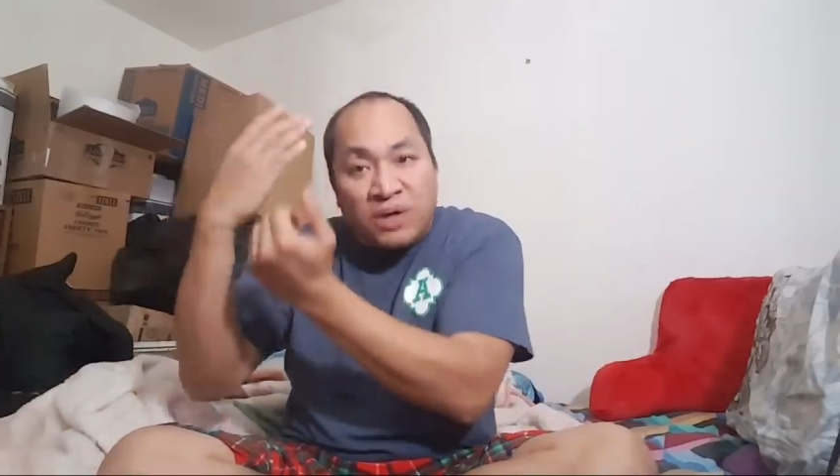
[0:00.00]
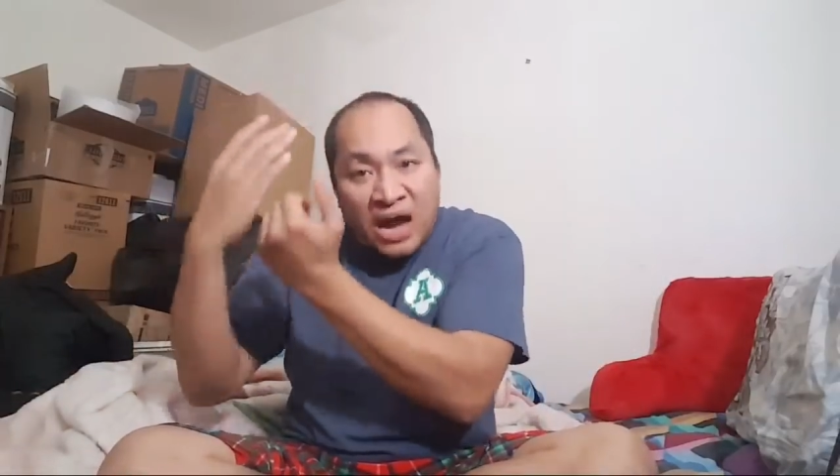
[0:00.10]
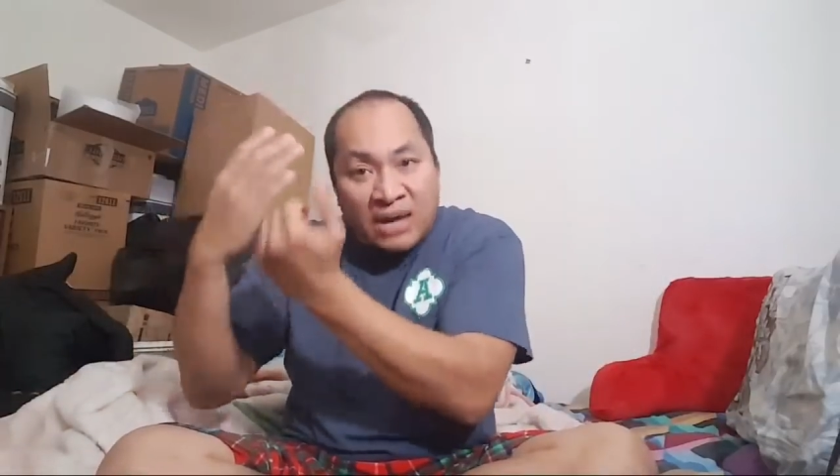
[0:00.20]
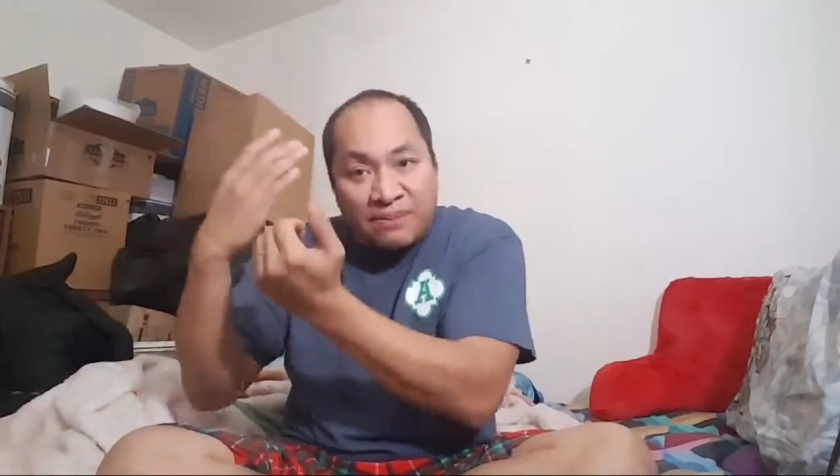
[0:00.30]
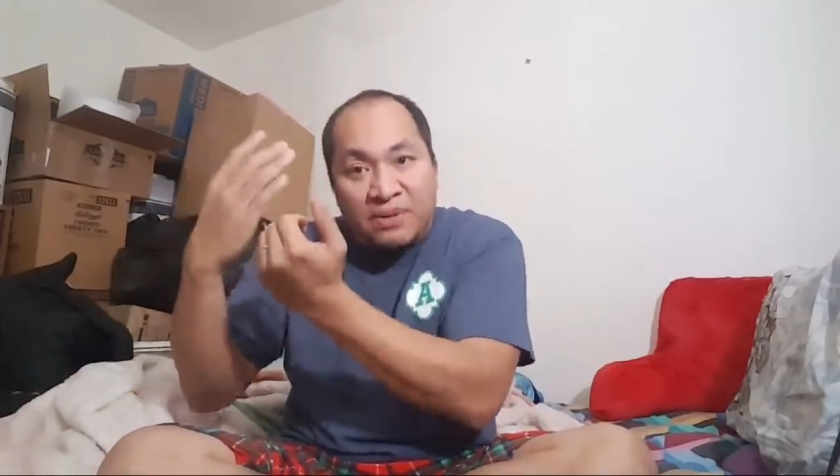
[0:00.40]

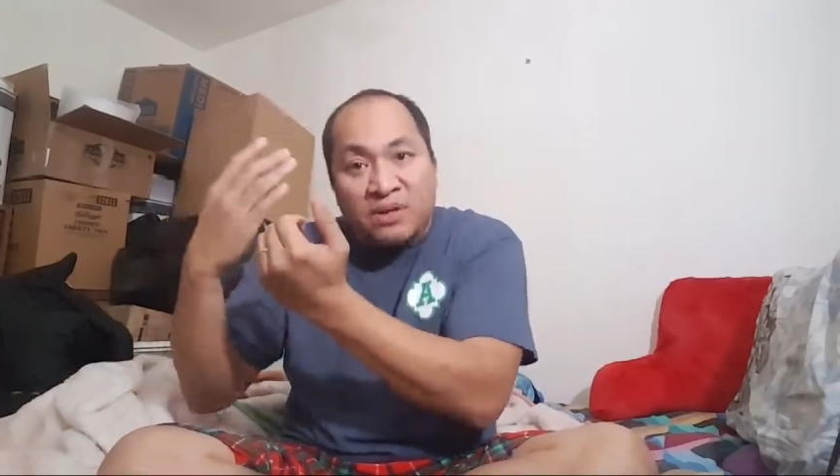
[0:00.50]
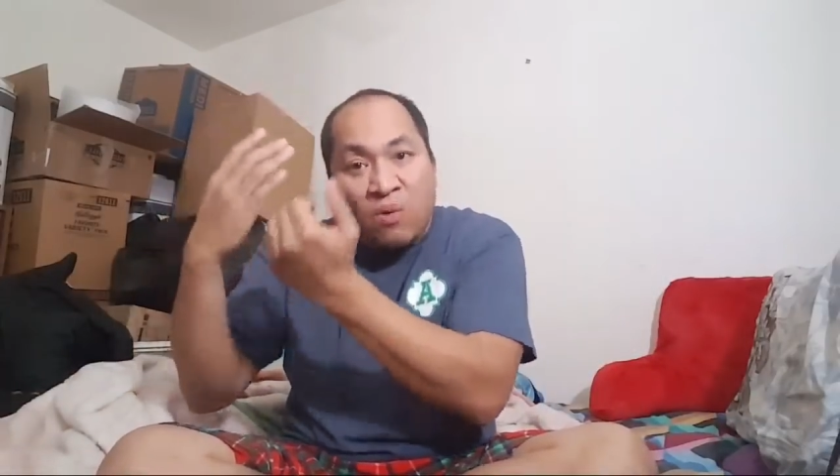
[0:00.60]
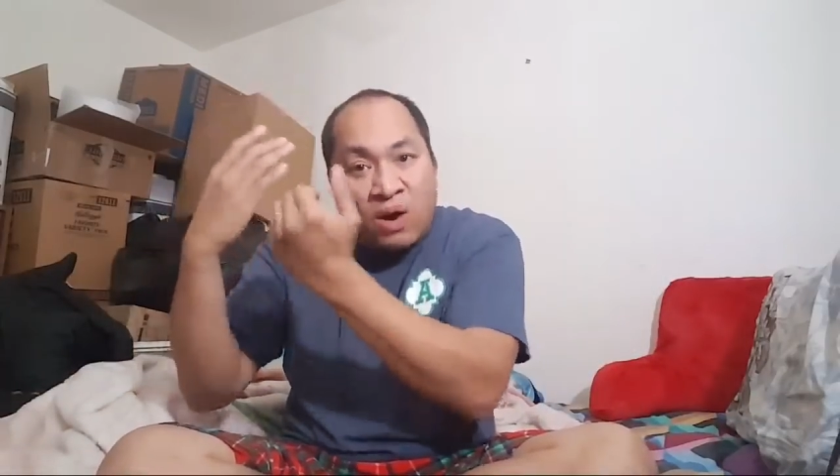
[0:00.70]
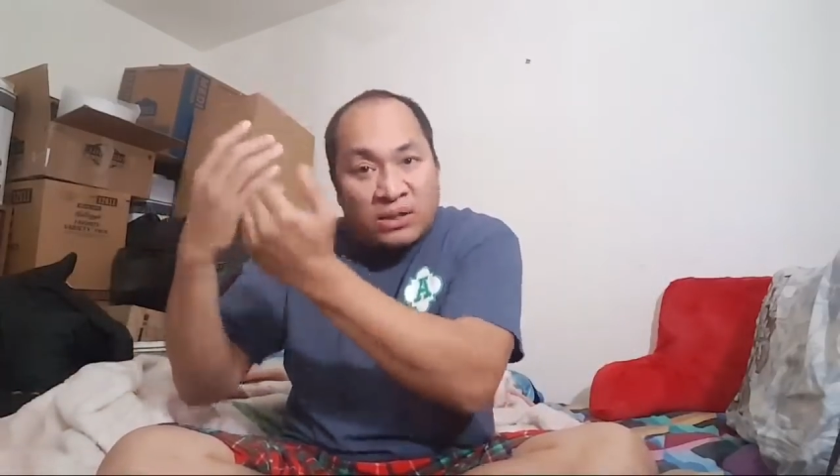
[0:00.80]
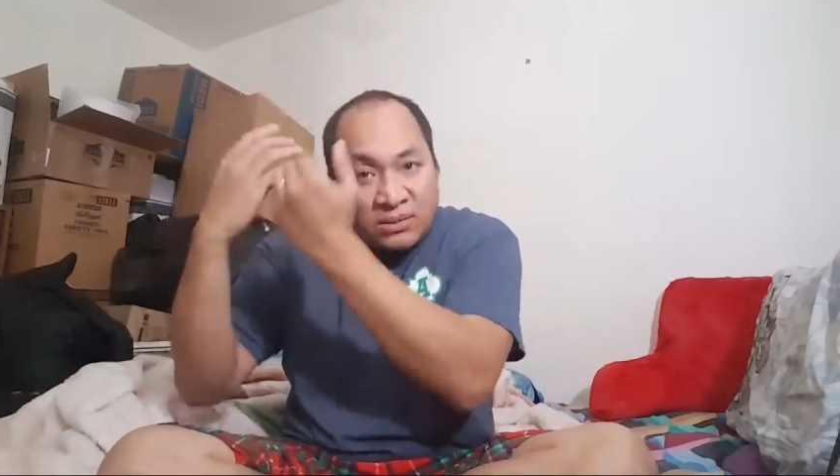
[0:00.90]
hyper
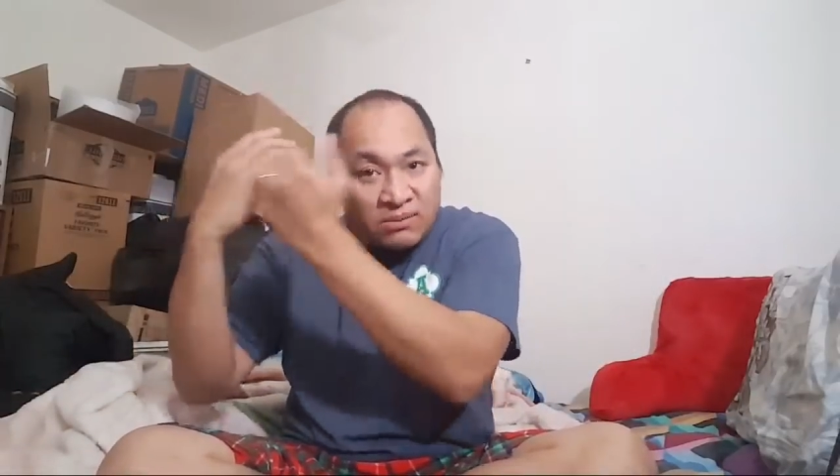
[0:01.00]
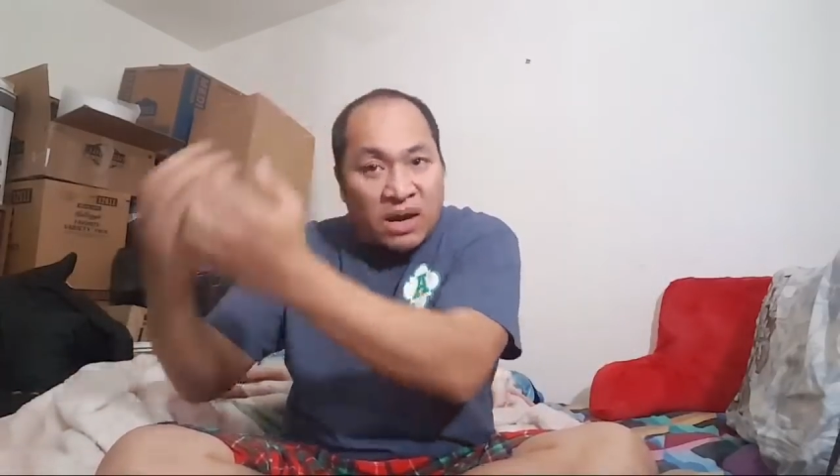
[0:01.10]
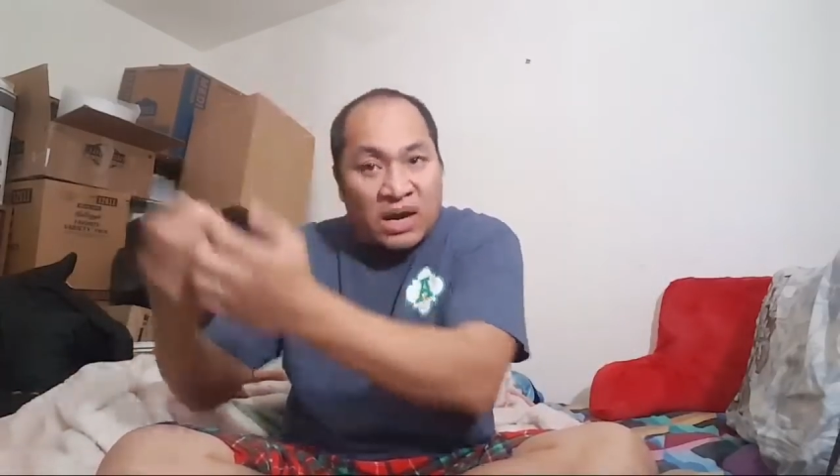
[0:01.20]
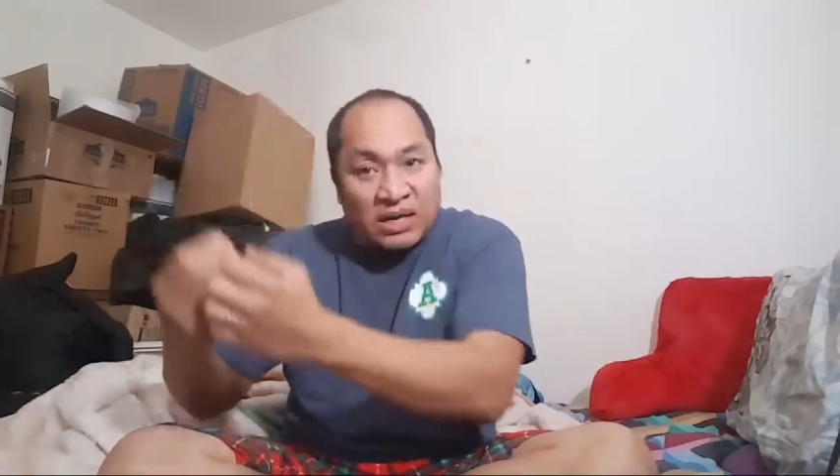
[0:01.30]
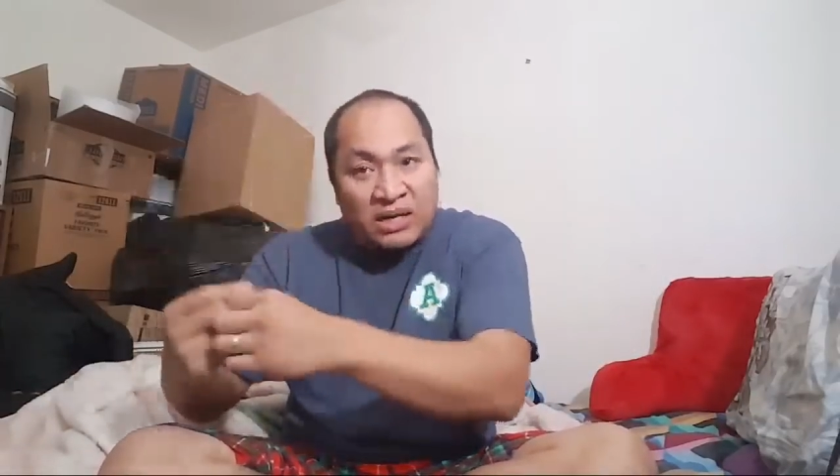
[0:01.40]
quantum
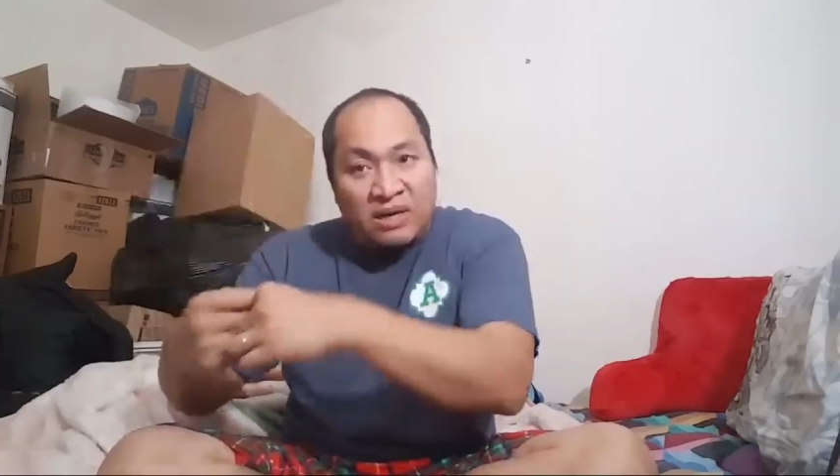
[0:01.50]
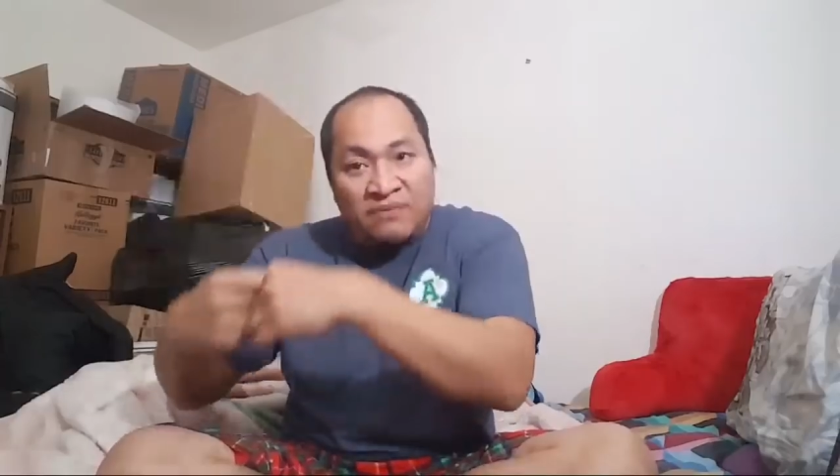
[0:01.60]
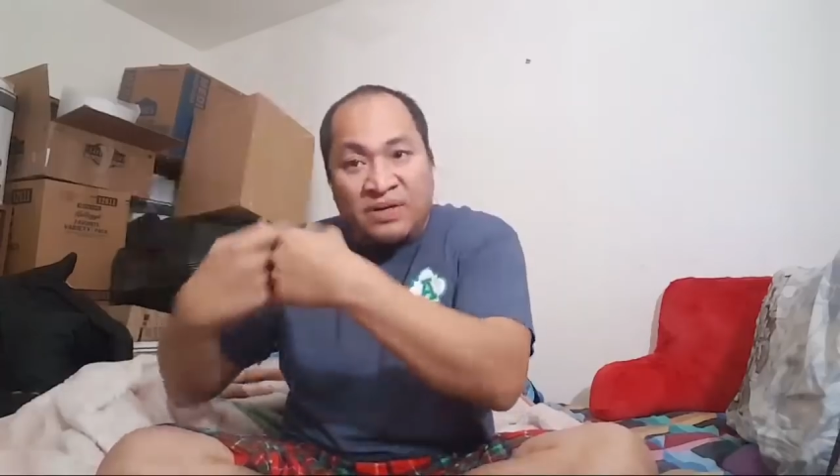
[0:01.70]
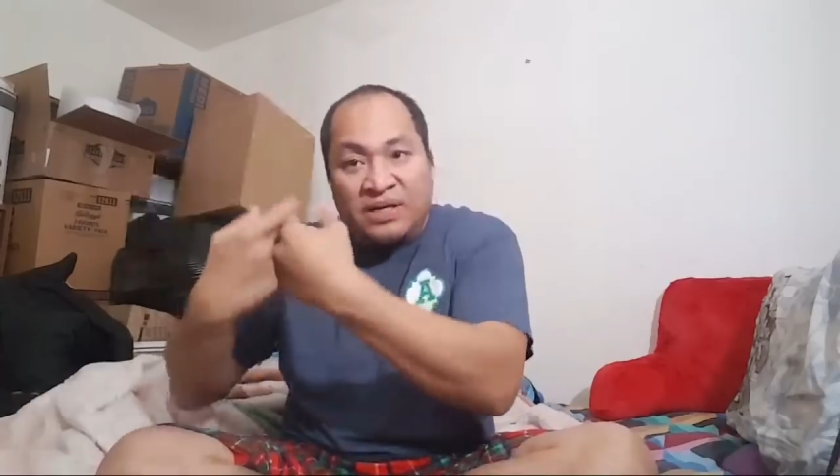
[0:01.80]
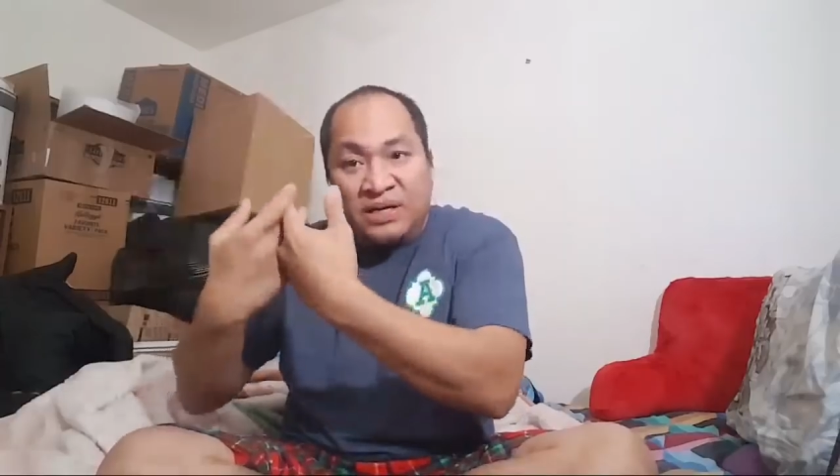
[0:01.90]
mind
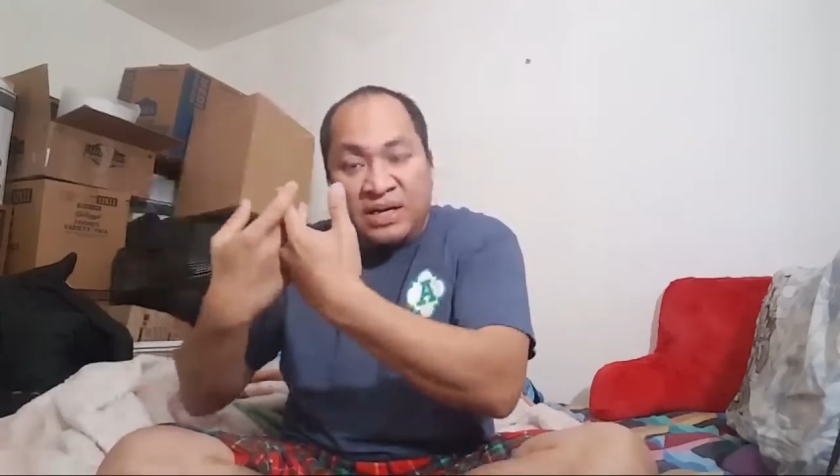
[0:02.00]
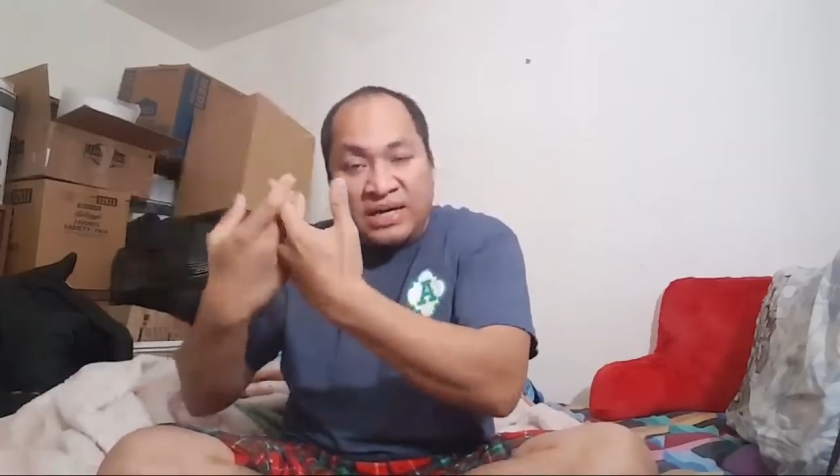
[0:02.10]
of the